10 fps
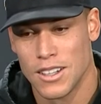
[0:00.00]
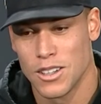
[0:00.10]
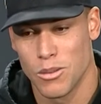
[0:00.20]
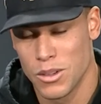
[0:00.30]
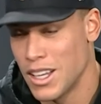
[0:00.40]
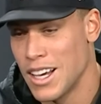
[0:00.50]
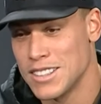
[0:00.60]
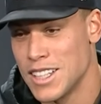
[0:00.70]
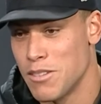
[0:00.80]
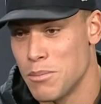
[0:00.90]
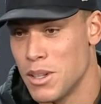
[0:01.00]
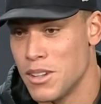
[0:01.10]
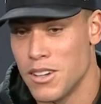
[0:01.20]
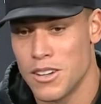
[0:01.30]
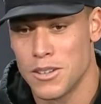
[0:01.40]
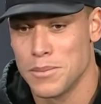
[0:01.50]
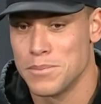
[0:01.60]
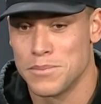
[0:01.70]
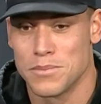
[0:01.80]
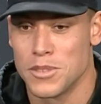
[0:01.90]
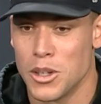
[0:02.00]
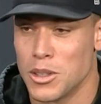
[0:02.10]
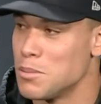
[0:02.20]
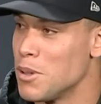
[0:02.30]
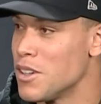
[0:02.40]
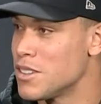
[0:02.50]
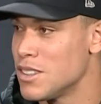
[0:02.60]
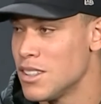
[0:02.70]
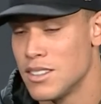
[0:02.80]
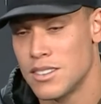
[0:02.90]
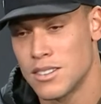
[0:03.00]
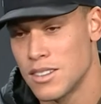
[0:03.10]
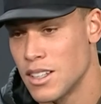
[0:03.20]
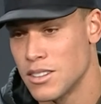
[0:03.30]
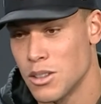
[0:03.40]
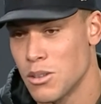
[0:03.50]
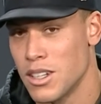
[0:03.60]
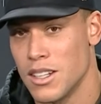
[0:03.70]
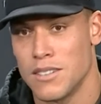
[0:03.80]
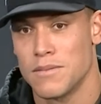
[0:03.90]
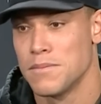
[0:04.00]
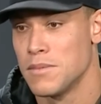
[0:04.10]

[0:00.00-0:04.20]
you know, for the guys that haven't been there, or, you know, experienced it, it's hey, soak it in.